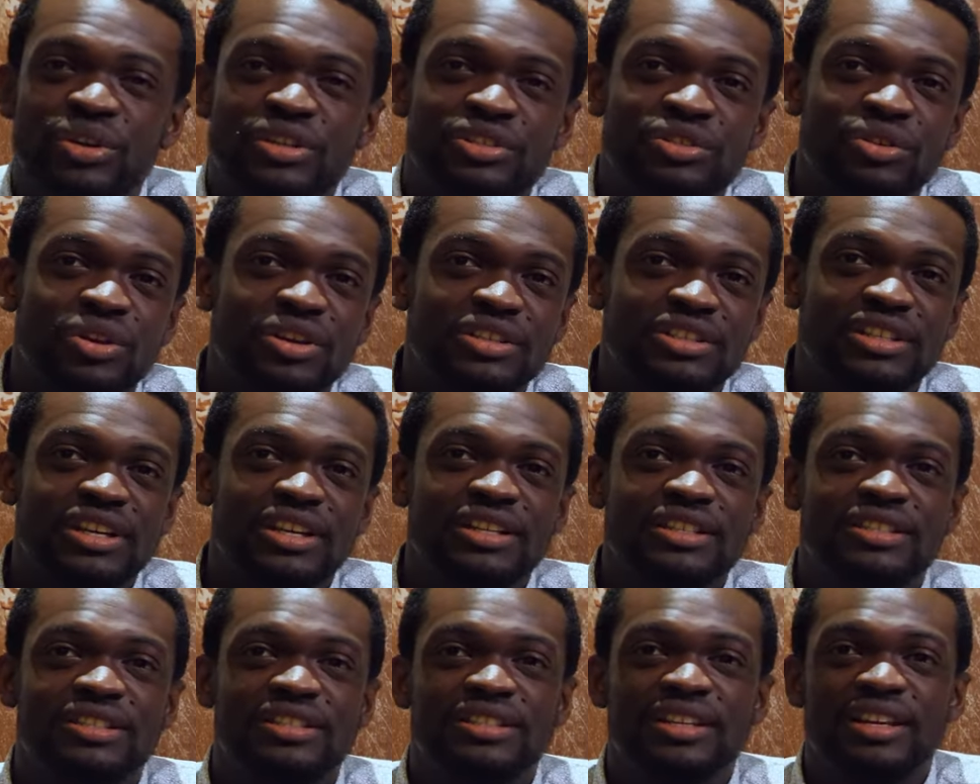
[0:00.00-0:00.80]
it's not
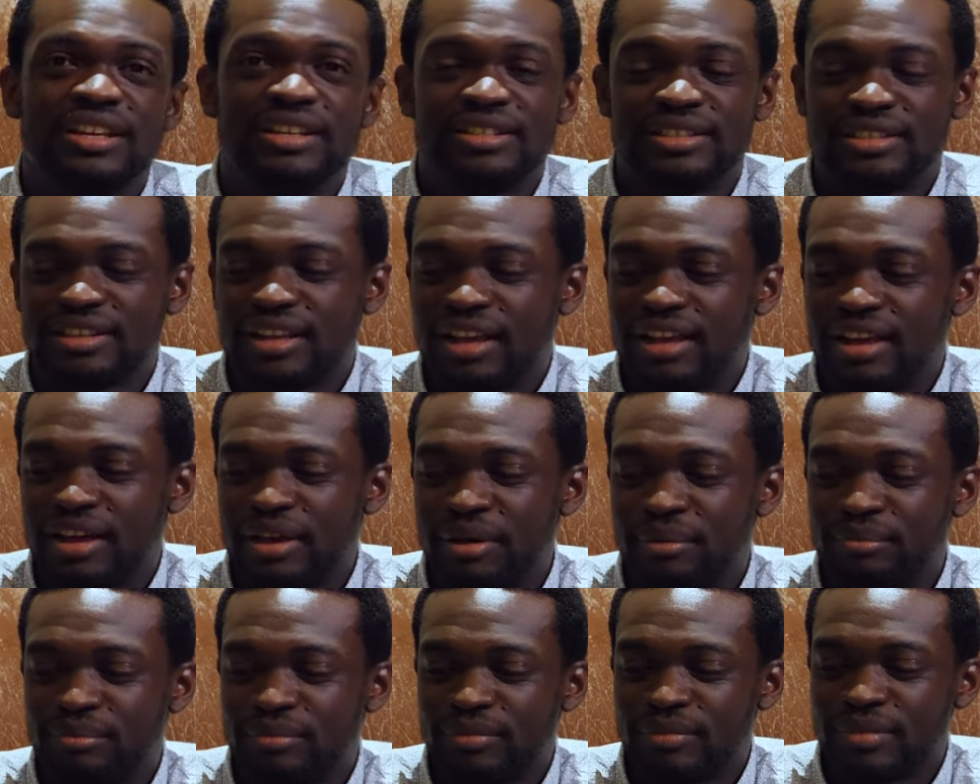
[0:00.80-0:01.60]
just
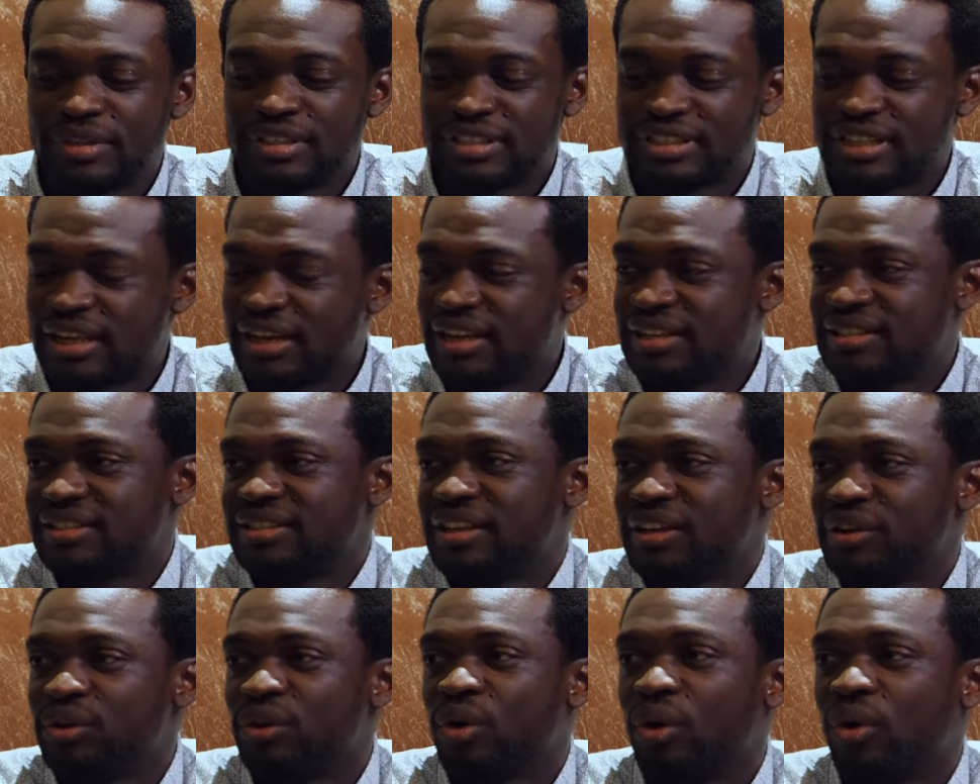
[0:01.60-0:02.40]

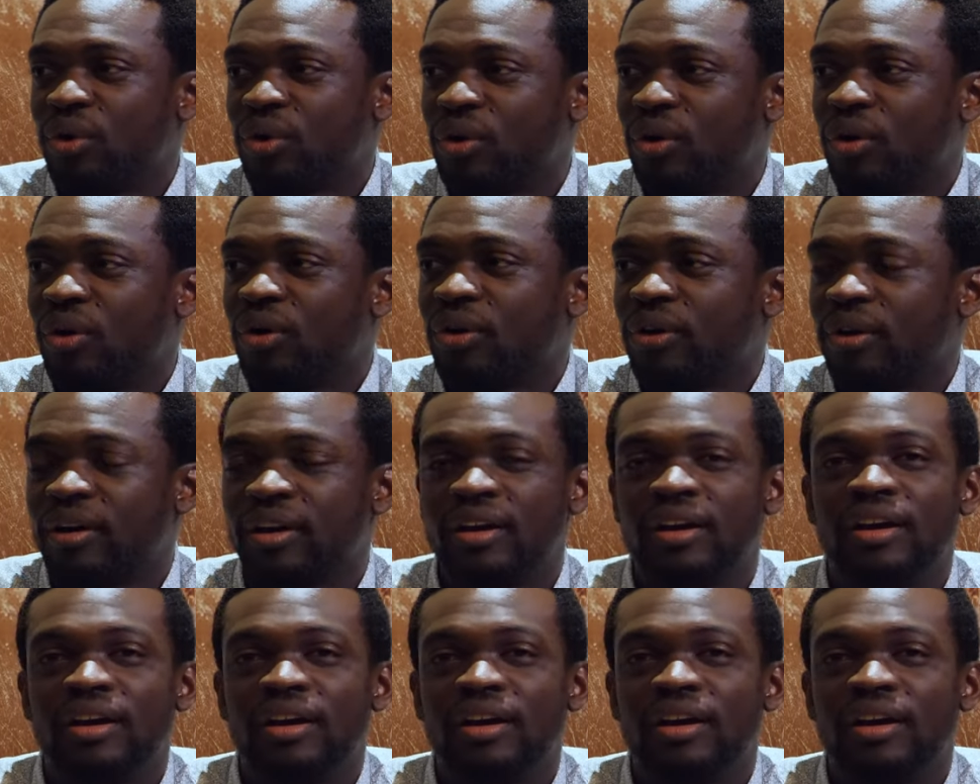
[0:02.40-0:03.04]
Celestine Donko,